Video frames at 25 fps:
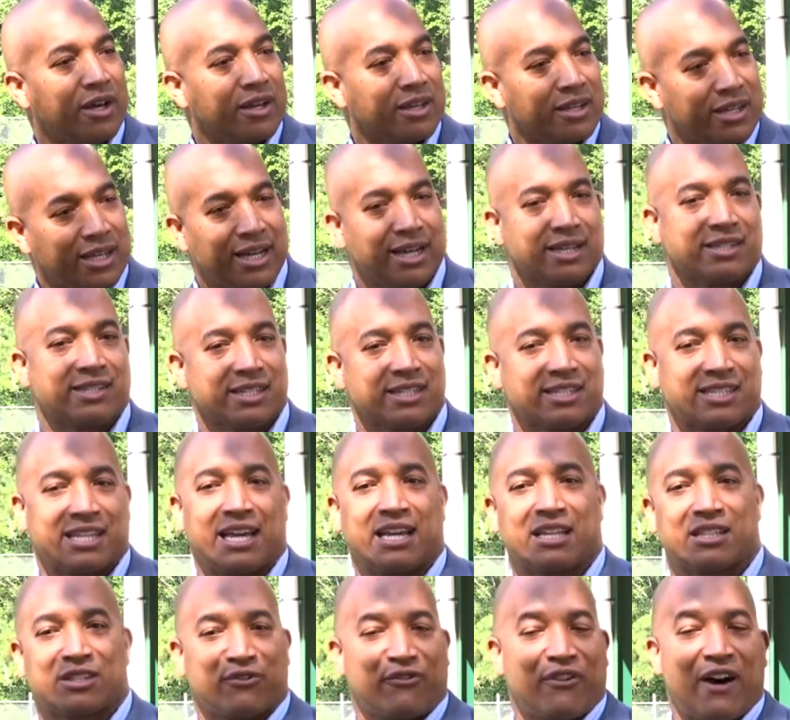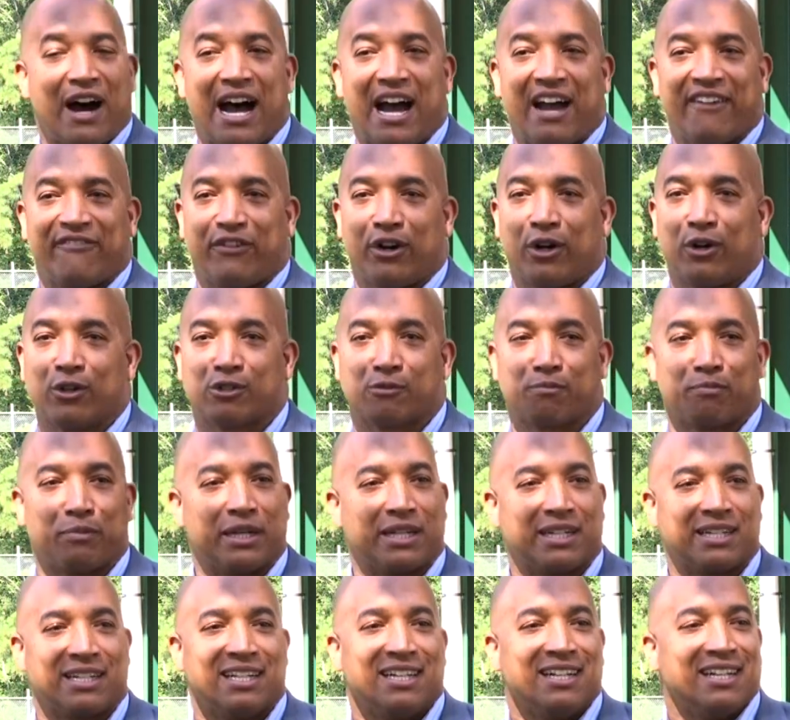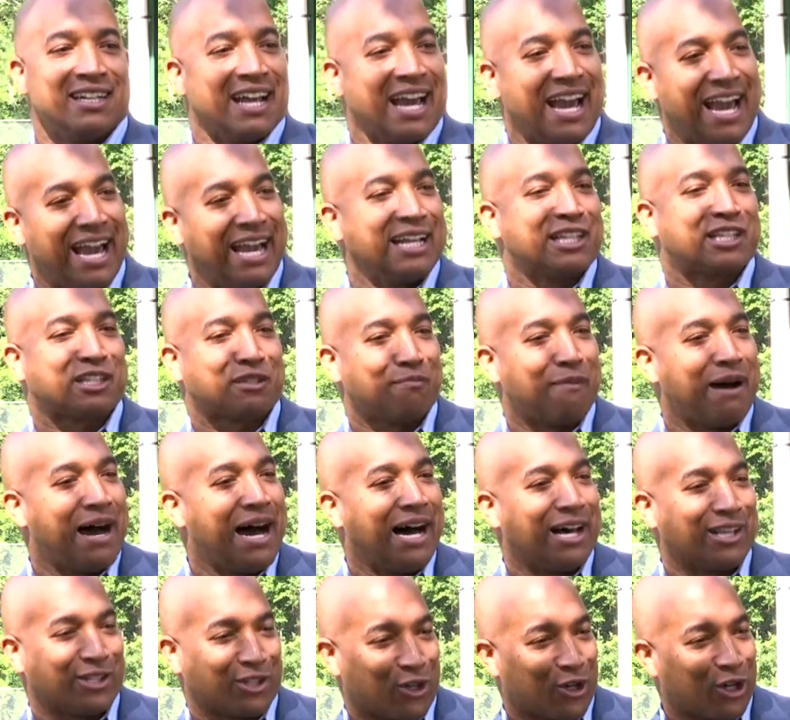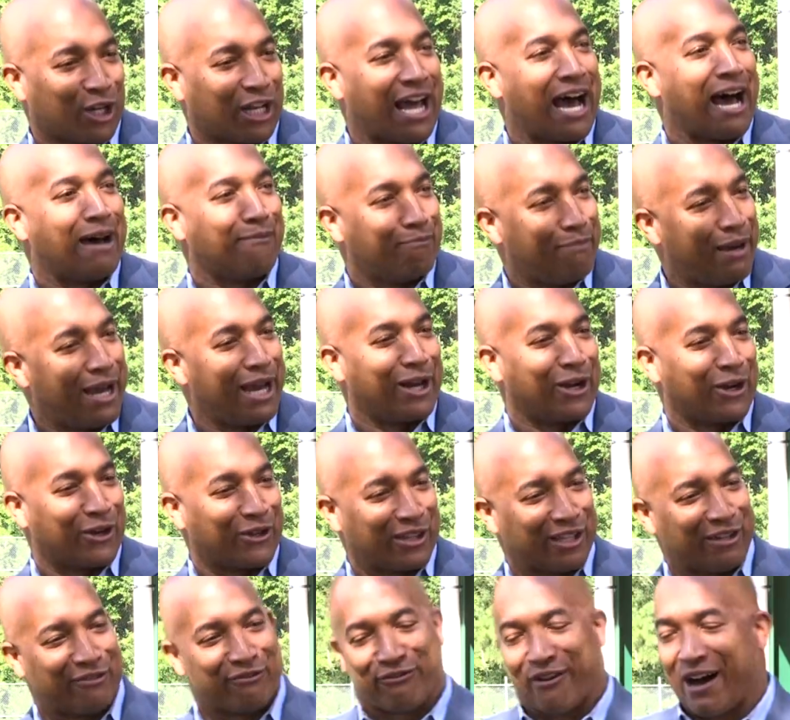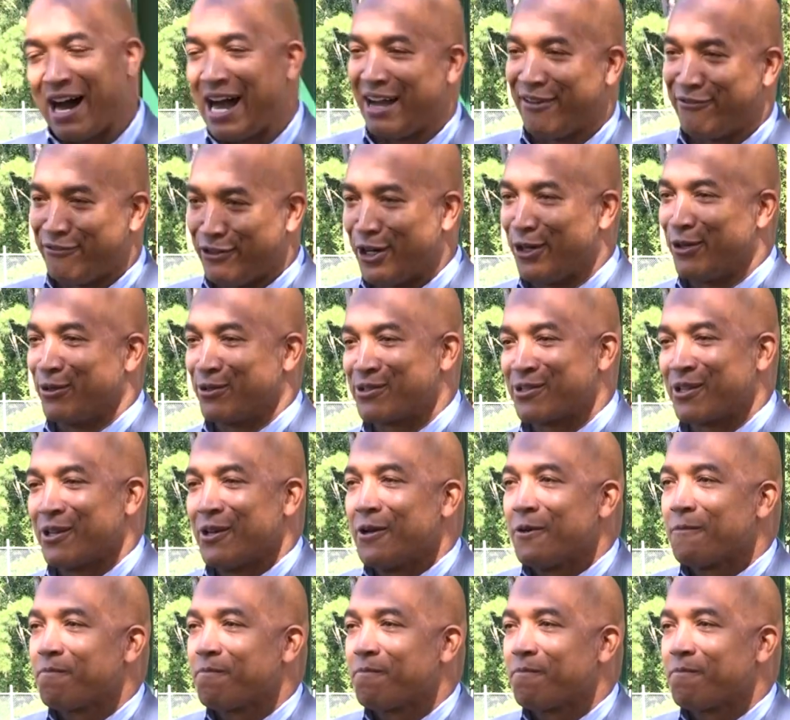Yes, it takes 5 votes, but 8 smiles are a lot better than 5 votes.